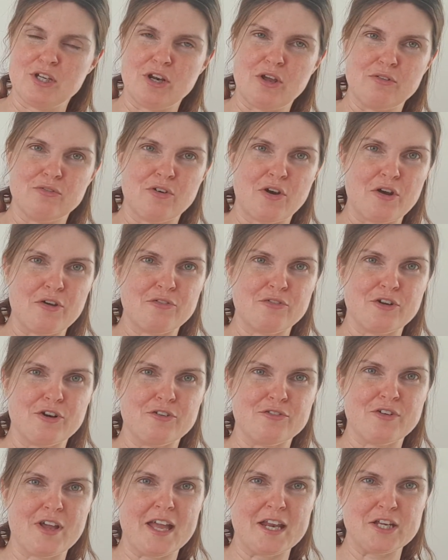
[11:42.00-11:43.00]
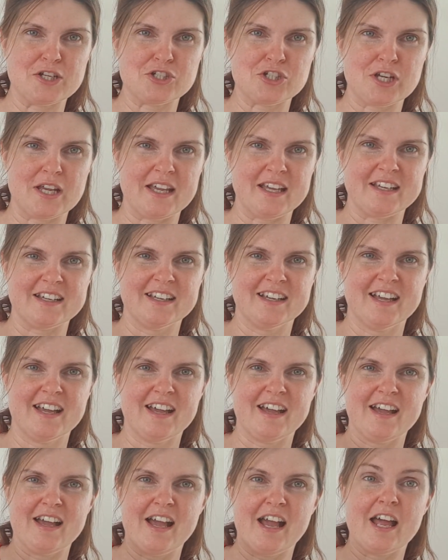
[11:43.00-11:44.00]
Very full of energy
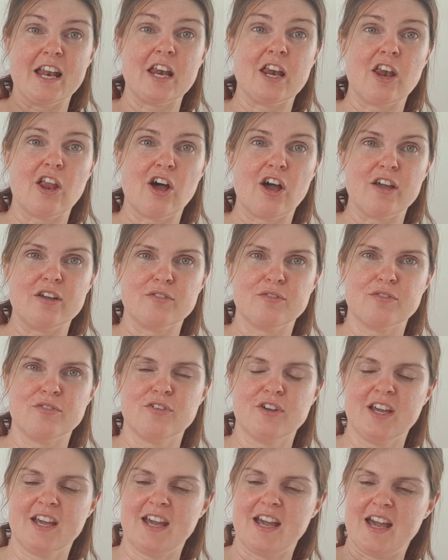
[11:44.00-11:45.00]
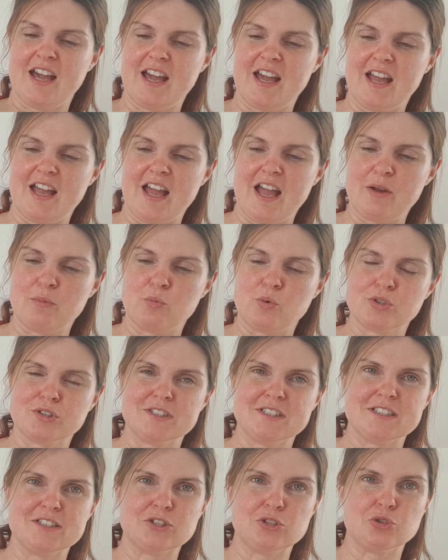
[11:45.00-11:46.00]
and life, and
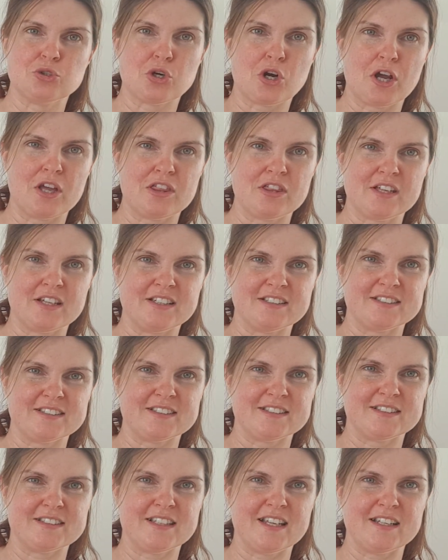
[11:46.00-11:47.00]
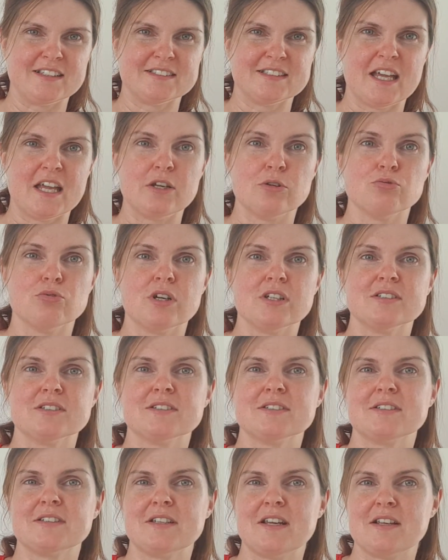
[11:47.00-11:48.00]
wanting to try things and take
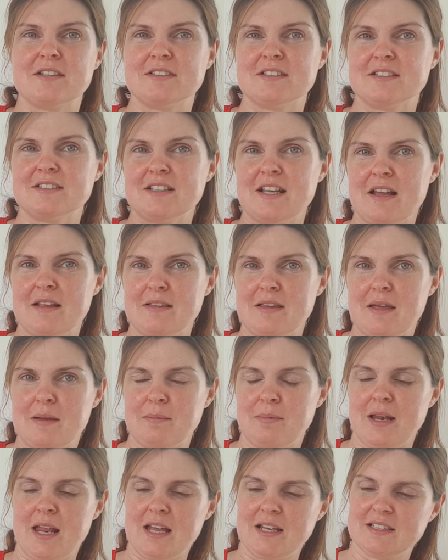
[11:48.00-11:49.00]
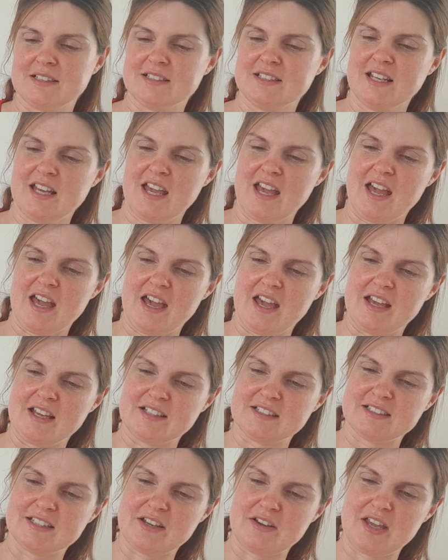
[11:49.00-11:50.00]
risks and understand their place.
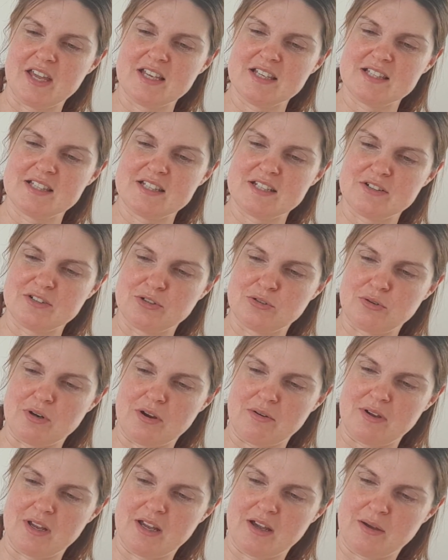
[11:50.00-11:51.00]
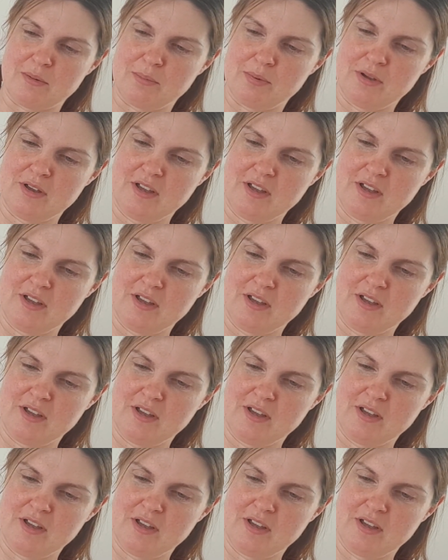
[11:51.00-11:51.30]
So he's still growing up,